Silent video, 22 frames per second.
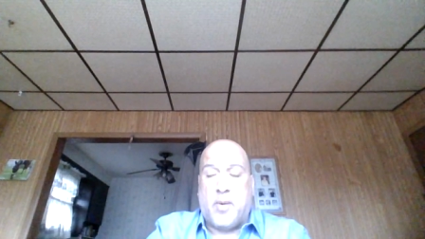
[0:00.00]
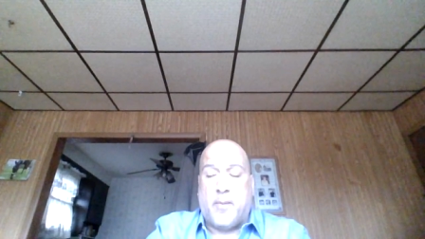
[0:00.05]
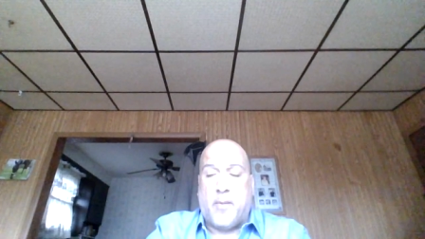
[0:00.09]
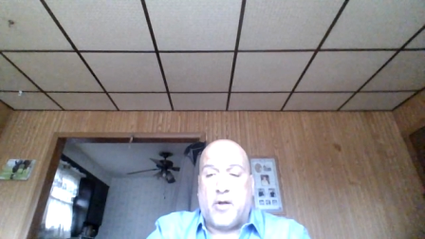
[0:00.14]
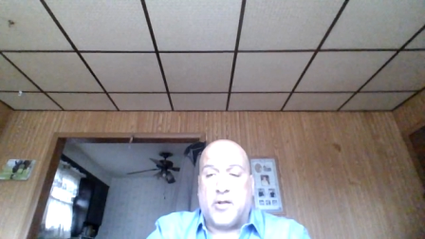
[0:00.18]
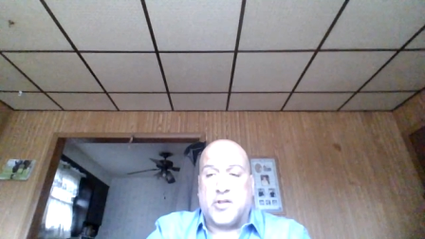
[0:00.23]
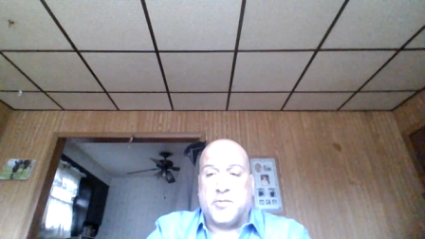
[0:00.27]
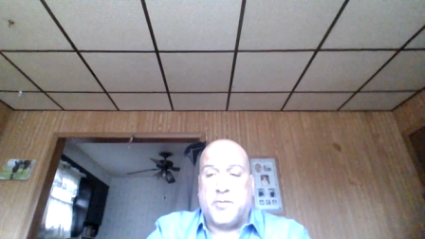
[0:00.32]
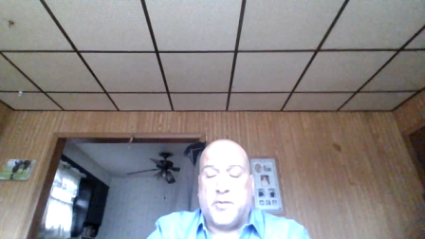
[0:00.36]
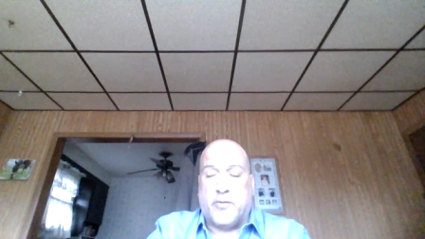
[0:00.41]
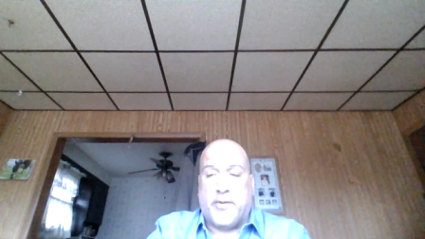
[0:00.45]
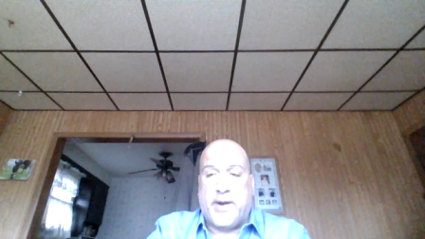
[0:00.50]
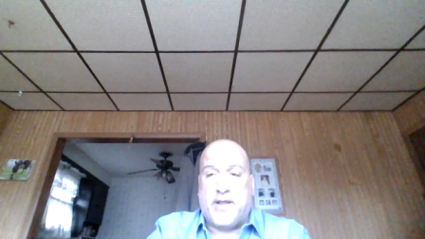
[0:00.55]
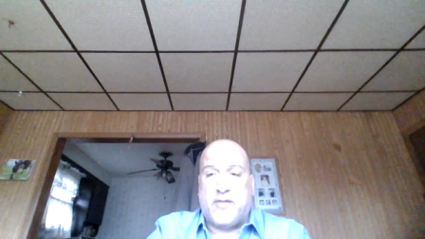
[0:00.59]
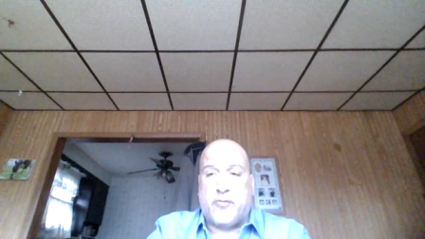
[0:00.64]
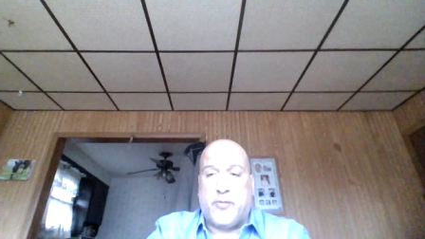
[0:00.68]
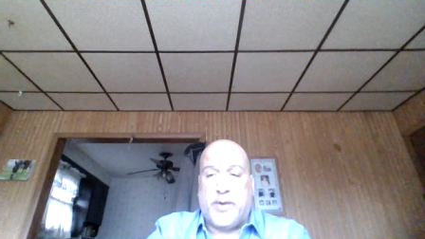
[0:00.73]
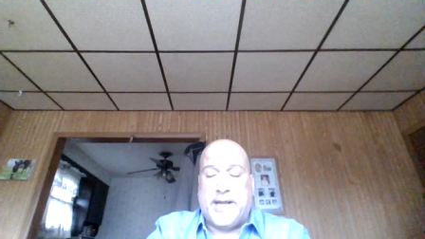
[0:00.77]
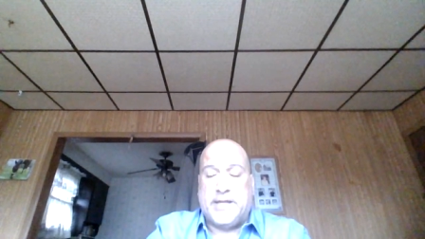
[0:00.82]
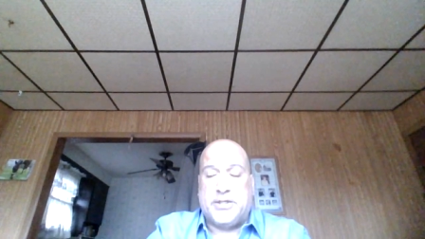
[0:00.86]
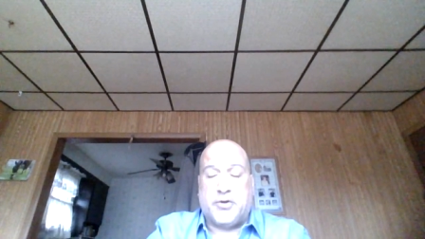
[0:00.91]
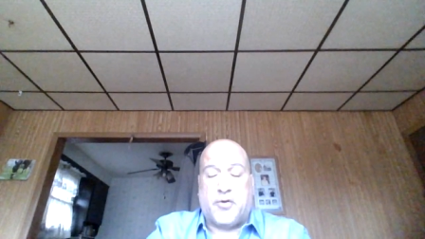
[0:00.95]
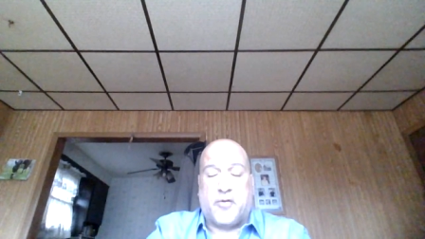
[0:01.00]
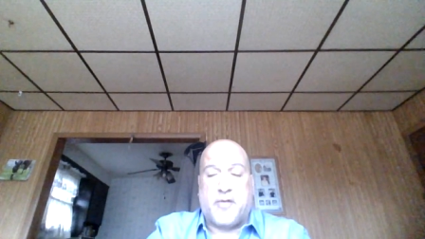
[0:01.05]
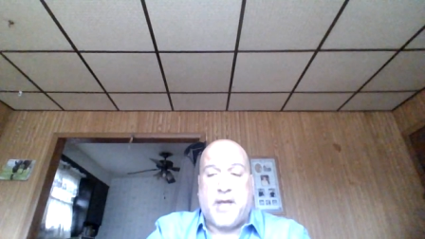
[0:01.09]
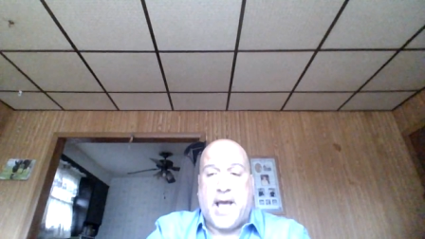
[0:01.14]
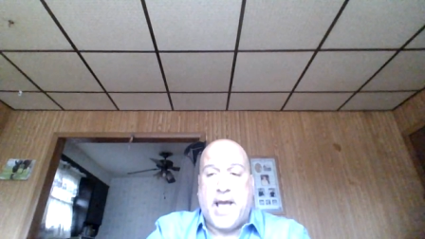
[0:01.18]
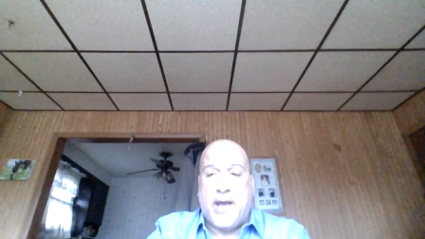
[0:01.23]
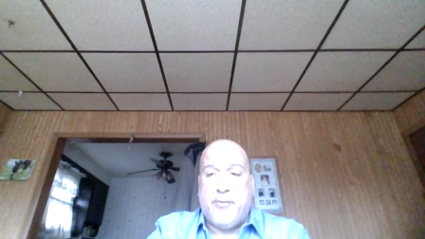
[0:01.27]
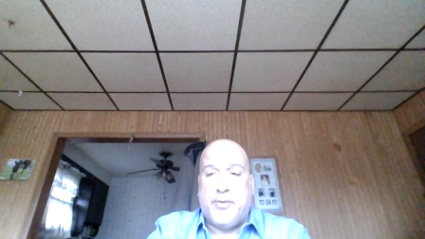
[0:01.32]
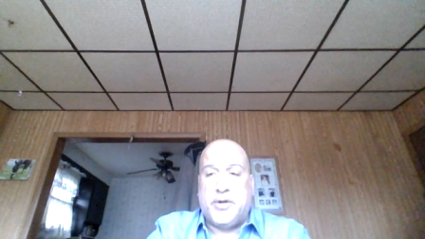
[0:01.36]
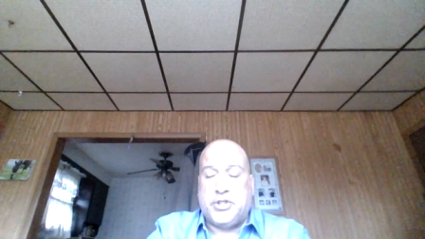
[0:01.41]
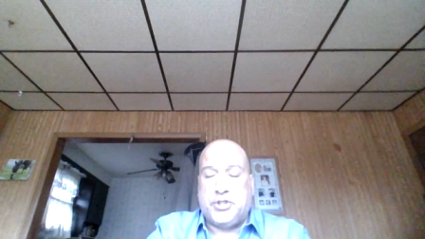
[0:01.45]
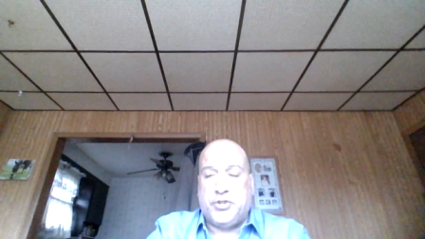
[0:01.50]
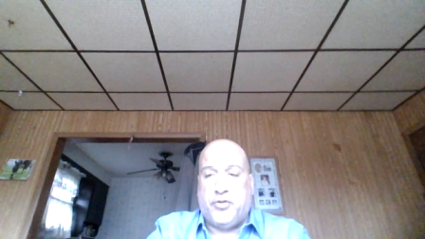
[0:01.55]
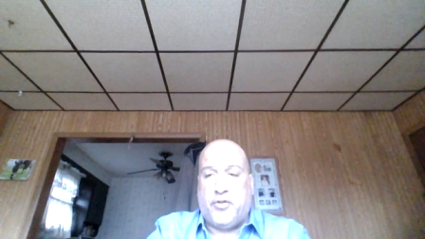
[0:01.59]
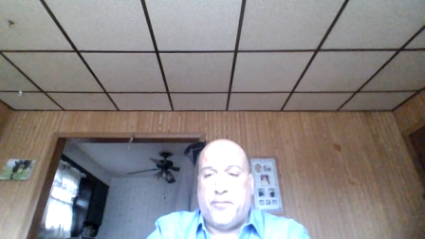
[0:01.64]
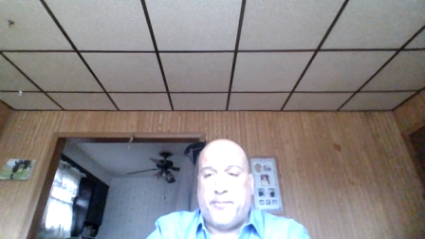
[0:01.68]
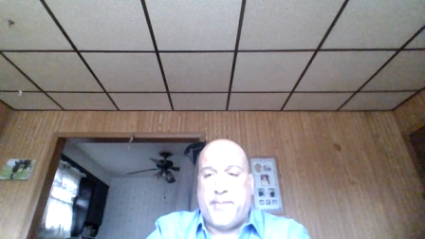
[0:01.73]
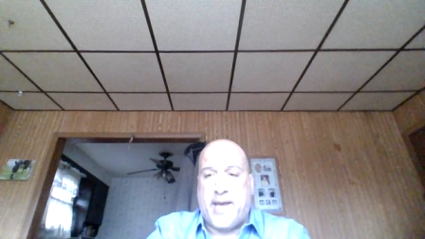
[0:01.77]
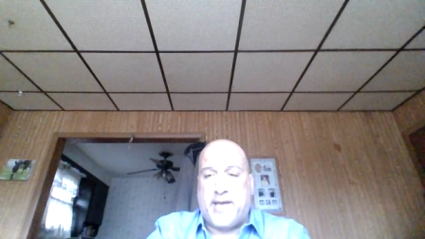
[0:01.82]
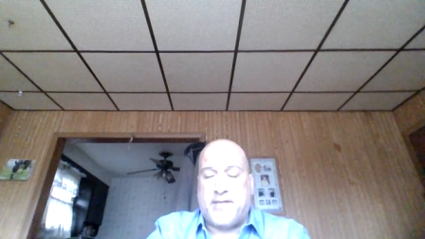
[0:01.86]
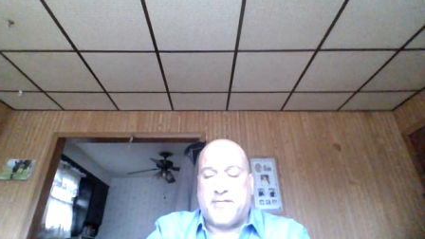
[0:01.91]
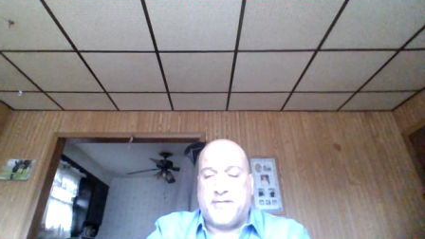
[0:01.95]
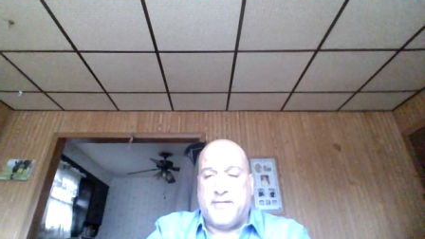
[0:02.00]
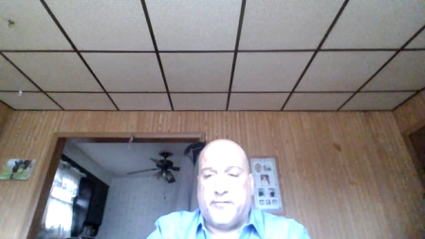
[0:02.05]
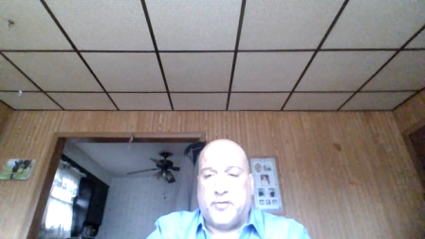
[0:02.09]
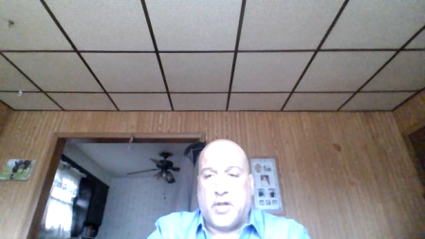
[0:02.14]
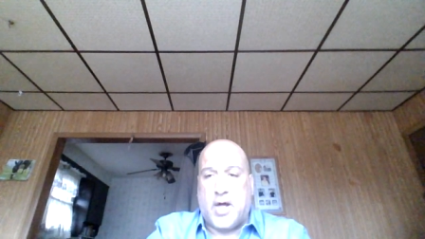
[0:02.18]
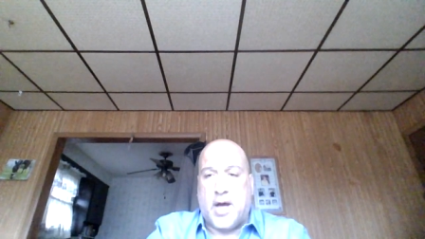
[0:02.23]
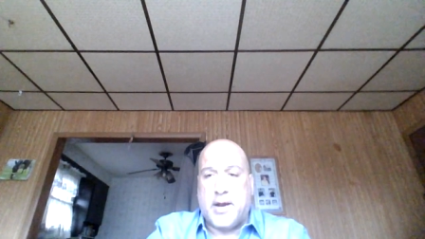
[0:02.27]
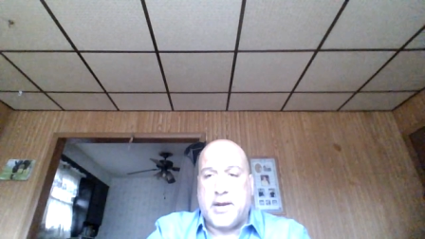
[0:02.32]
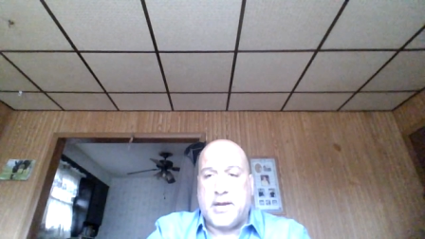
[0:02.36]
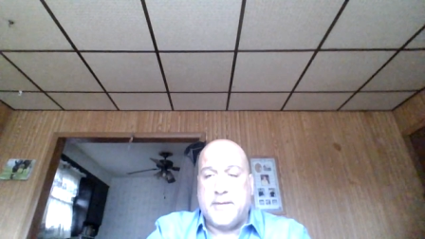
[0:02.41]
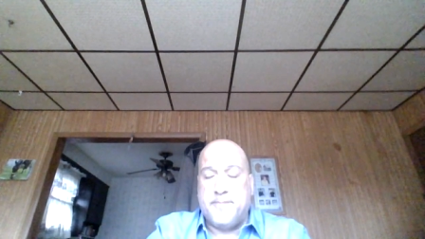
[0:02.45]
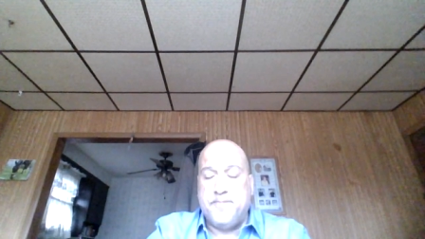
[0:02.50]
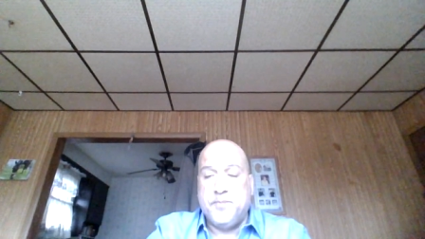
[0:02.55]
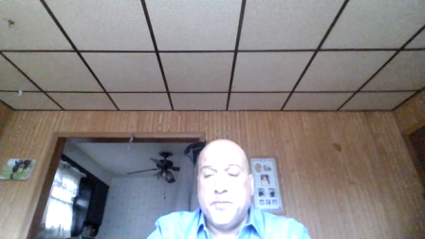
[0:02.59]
multiple race wagers, I wish you the best of luck.